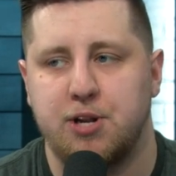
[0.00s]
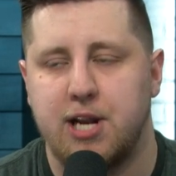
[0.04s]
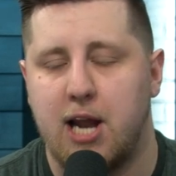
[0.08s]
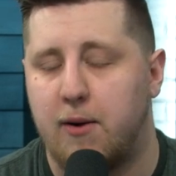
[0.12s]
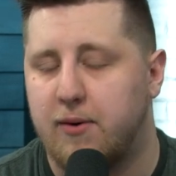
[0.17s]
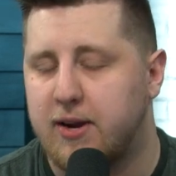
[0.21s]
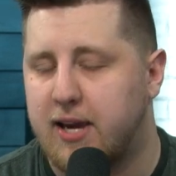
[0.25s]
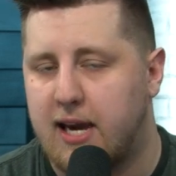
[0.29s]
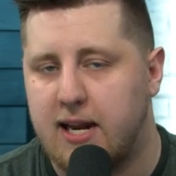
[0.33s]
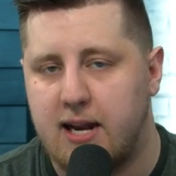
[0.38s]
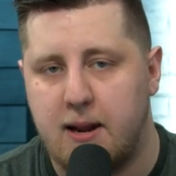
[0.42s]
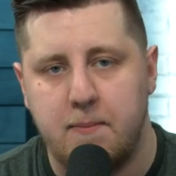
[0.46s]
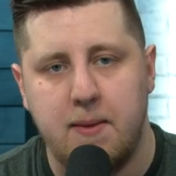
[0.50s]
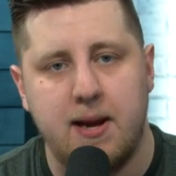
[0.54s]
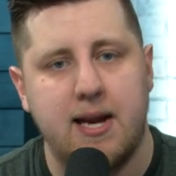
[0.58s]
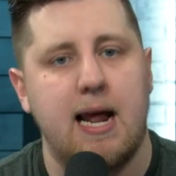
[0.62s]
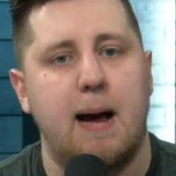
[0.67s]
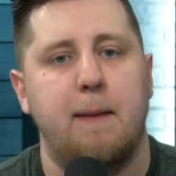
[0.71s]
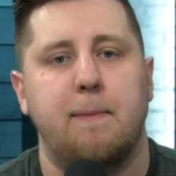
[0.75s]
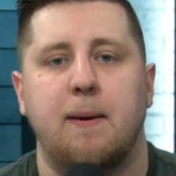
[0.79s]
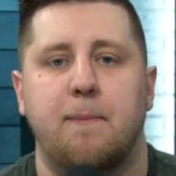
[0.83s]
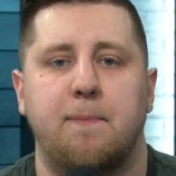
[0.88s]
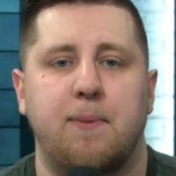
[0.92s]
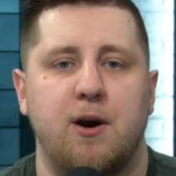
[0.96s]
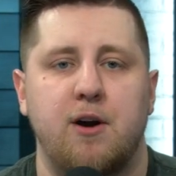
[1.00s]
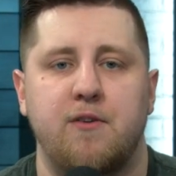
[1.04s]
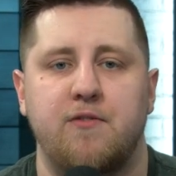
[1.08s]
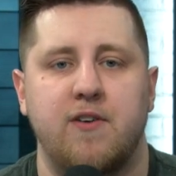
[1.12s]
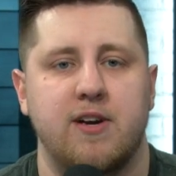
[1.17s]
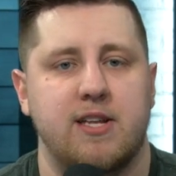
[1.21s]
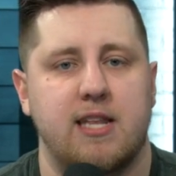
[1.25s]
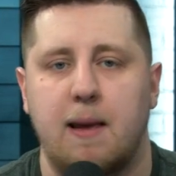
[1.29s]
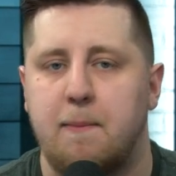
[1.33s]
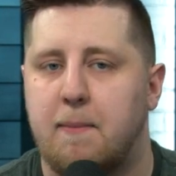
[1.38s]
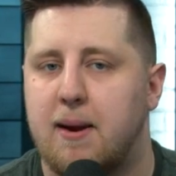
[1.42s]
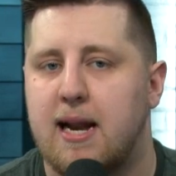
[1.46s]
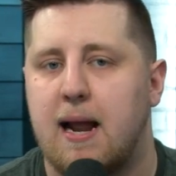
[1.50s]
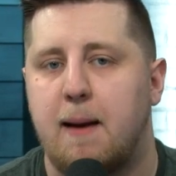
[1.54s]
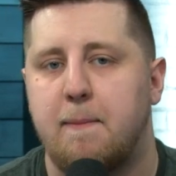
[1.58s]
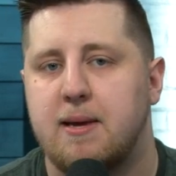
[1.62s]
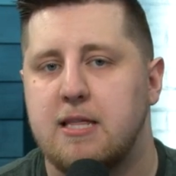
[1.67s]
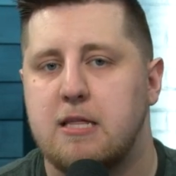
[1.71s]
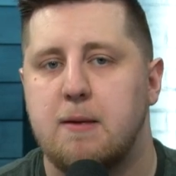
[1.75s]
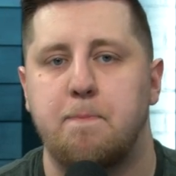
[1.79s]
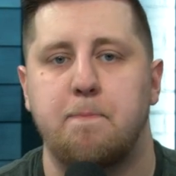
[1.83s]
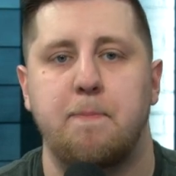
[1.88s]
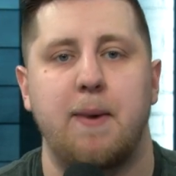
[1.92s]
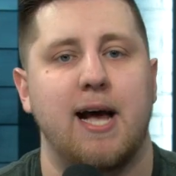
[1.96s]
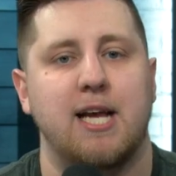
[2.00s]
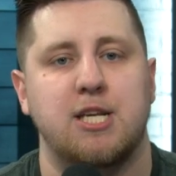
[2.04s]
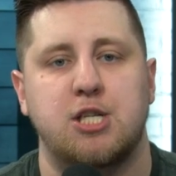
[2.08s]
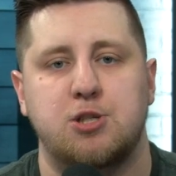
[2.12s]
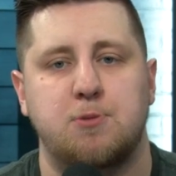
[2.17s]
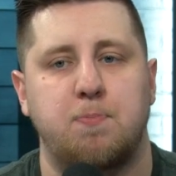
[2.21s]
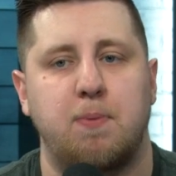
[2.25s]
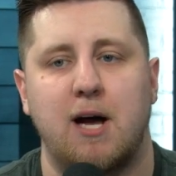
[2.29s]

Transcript: Now, again, it may not be perfect. It may not be the best